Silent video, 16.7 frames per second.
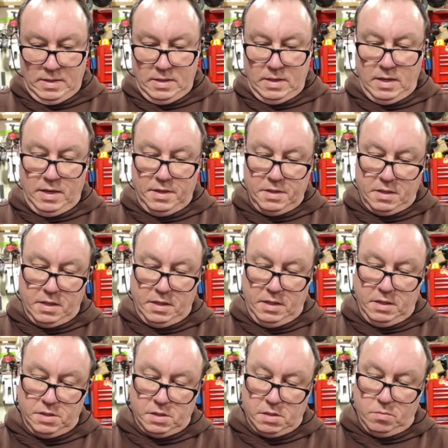I think it
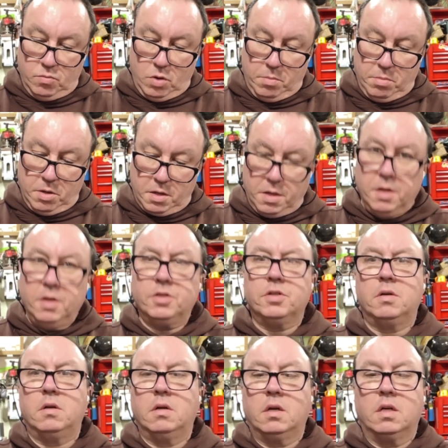needs some rubber
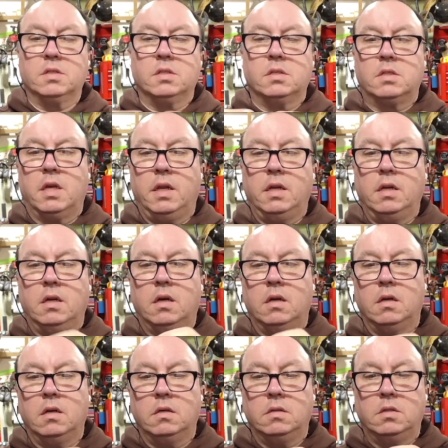conditioner because it's getting kind
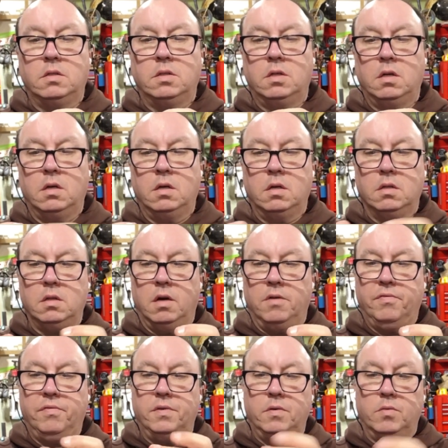of
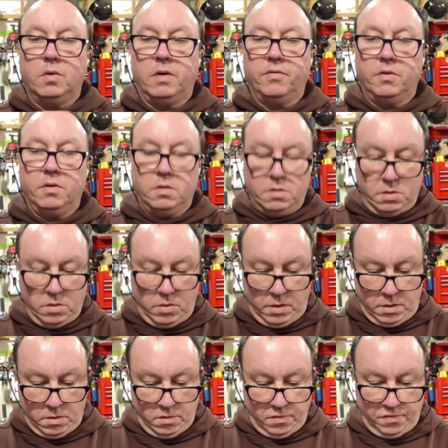tough and whatever. So I
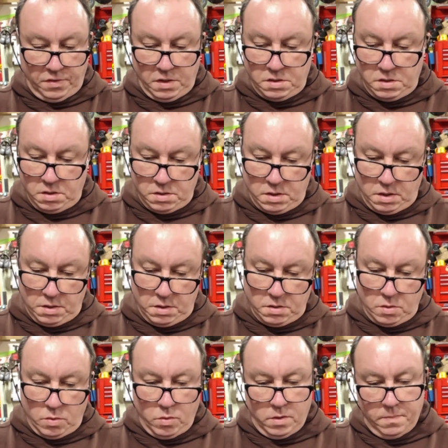don't know if they still sell these
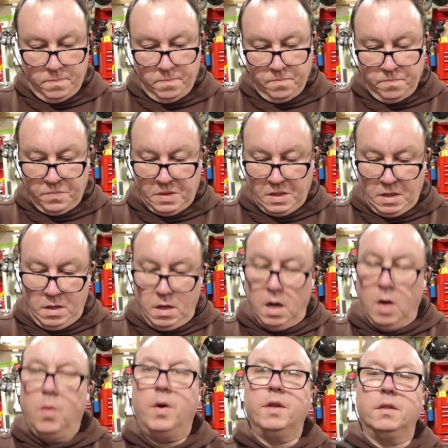or what. I
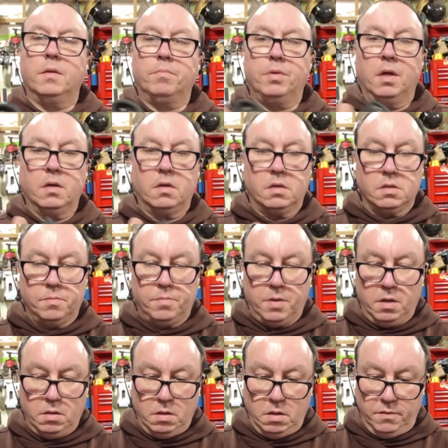wanted the plug because
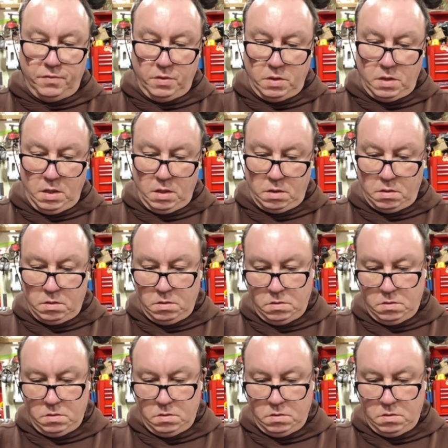apparently if you take